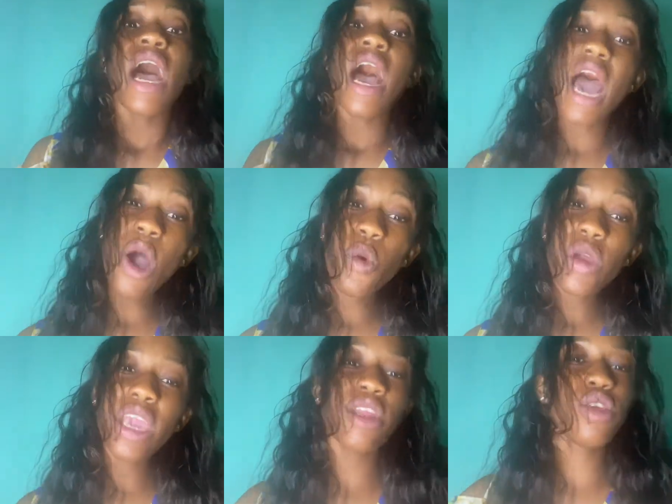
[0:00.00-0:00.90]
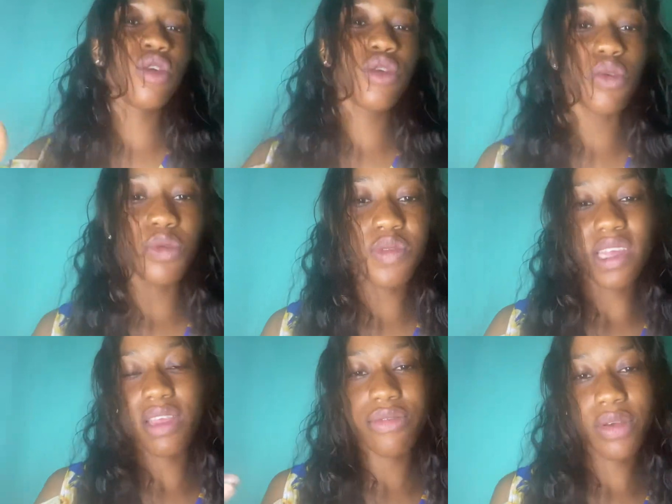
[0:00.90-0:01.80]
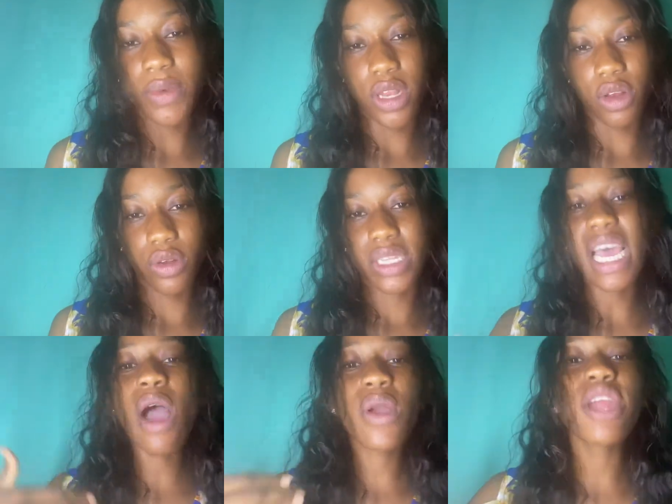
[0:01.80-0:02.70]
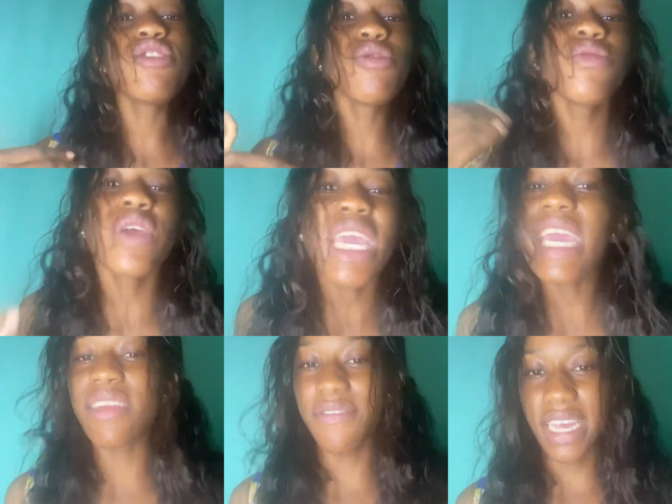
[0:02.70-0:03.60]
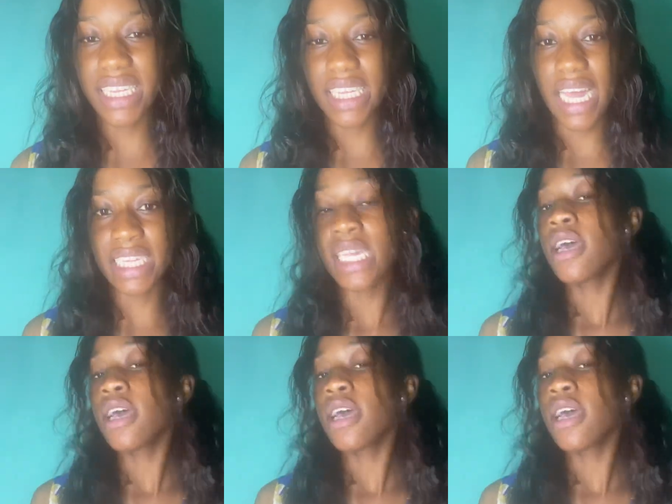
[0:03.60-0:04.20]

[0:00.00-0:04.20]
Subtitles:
how can you use 3 million euros? How can you reinvest that?